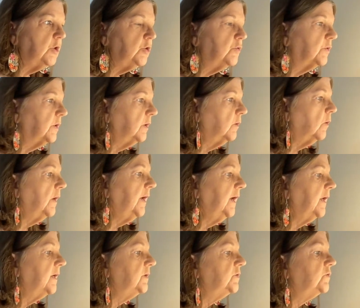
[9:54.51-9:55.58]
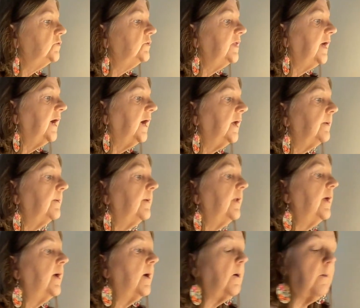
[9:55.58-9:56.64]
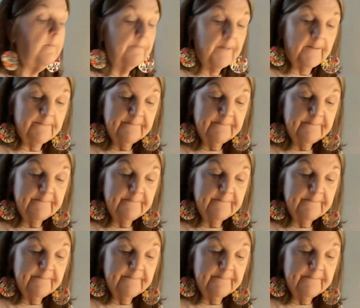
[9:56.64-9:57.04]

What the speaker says: You could go ahead and do that now.